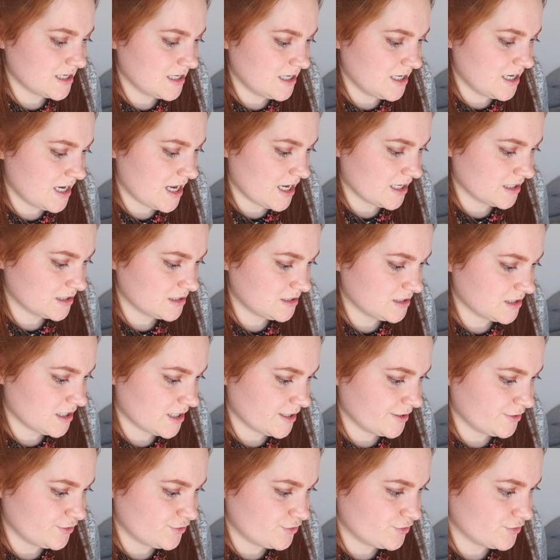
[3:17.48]
next
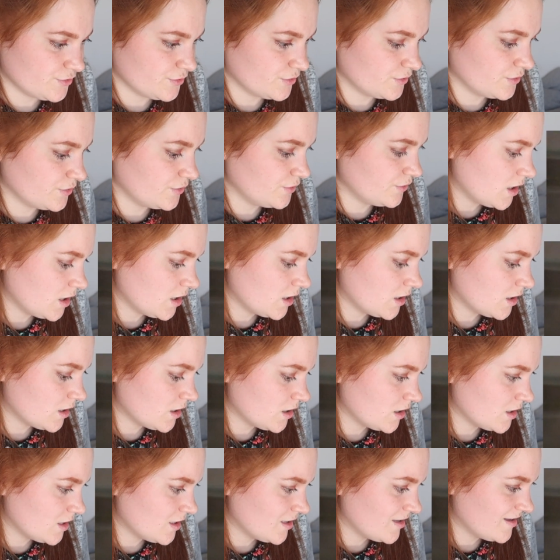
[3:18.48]
cage tour.
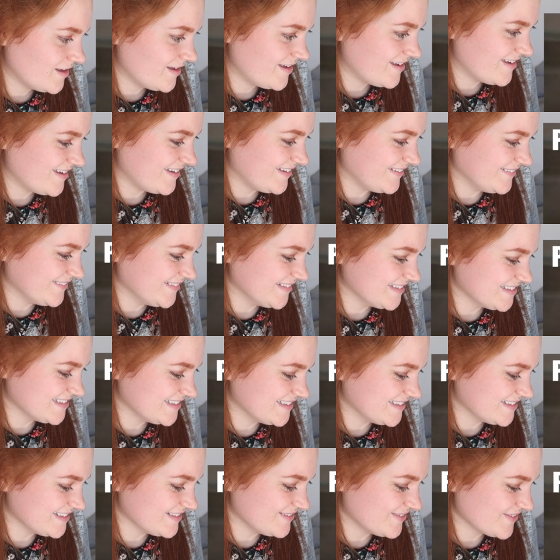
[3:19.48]
Really
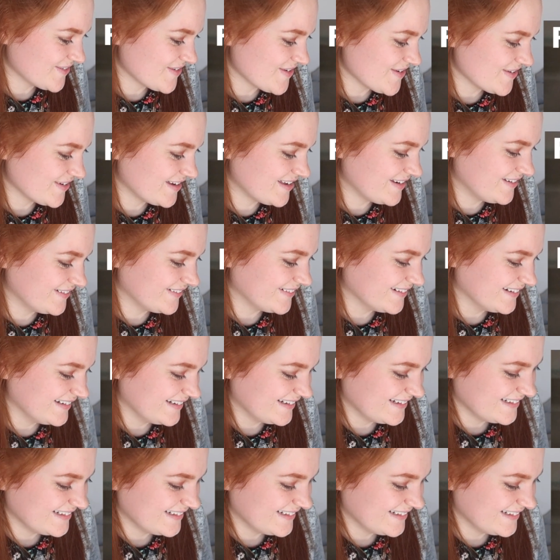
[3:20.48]
need a little coconut.